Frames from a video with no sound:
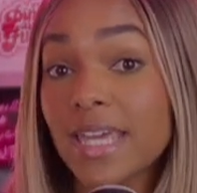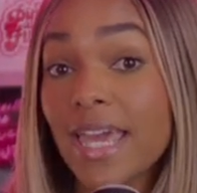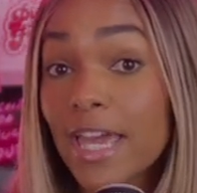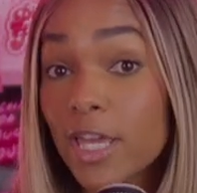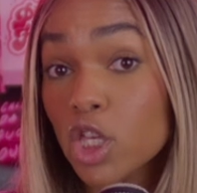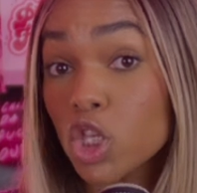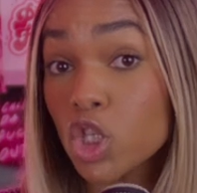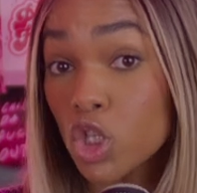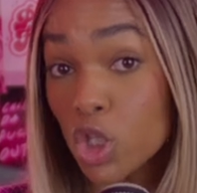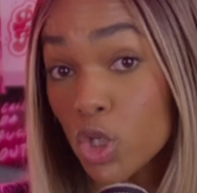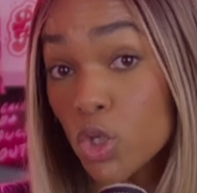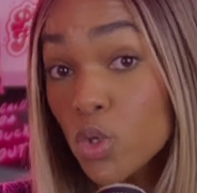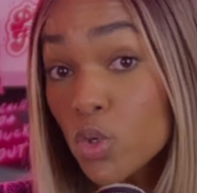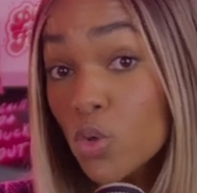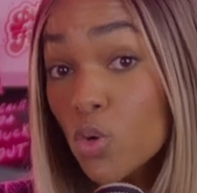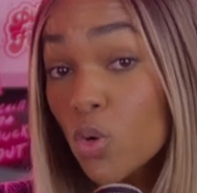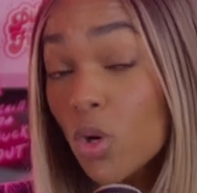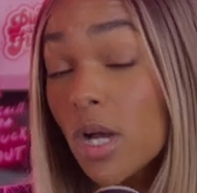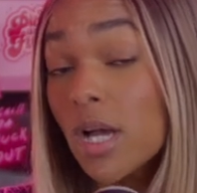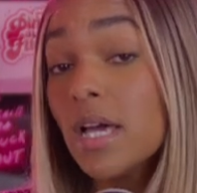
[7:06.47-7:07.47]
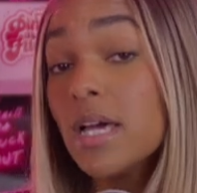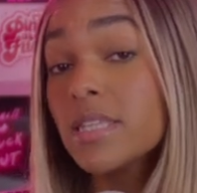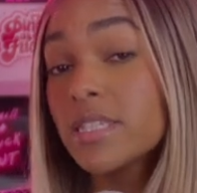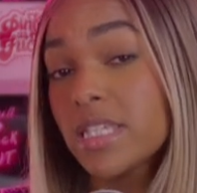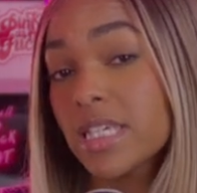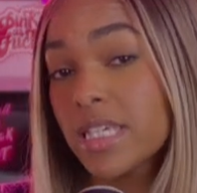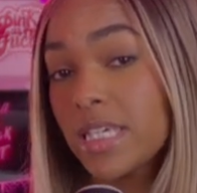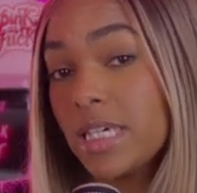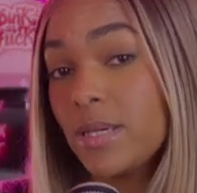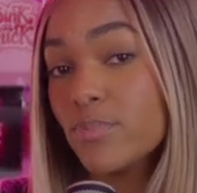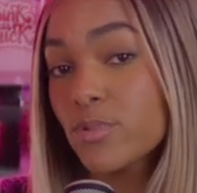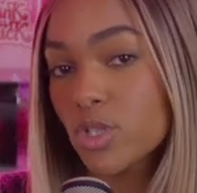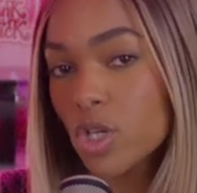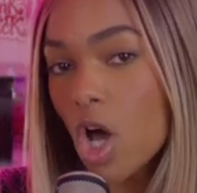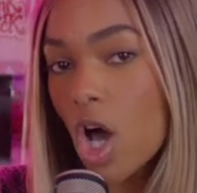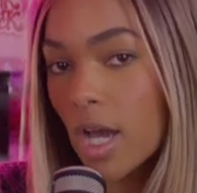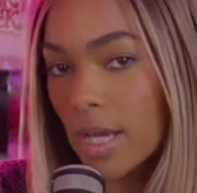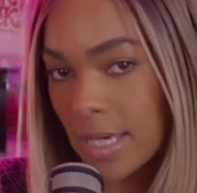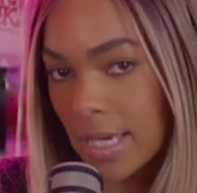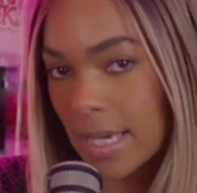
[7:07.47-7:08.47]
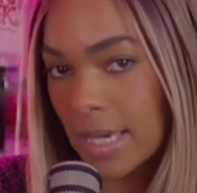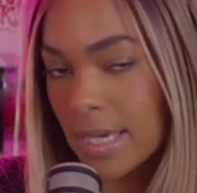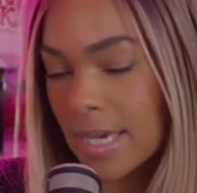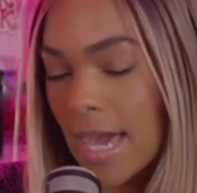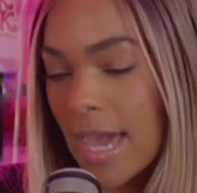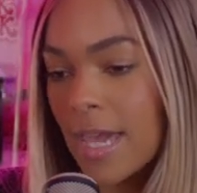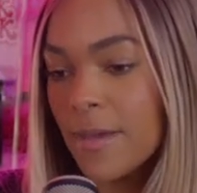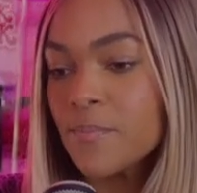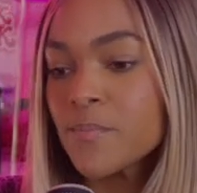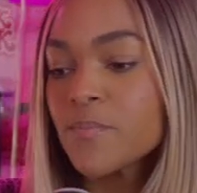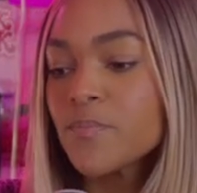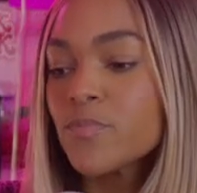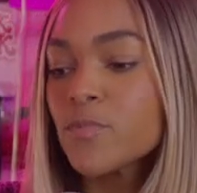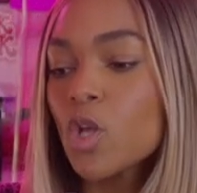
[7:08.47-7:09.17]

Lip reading: get you to keep talking, okay?